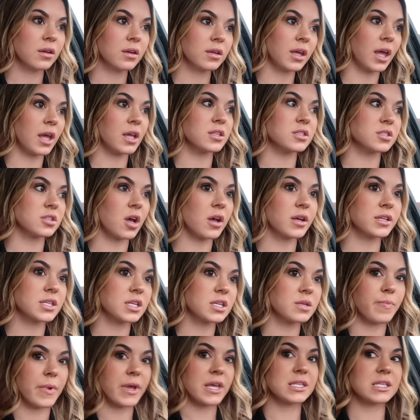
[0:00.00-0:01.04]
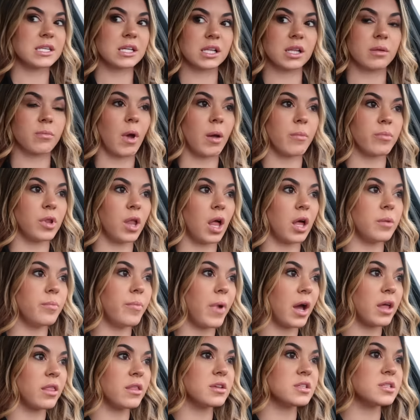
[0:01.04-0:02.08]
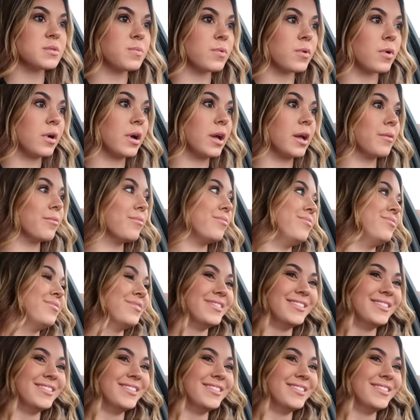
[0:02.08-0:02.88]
Cane sauce is basically my blood by this point.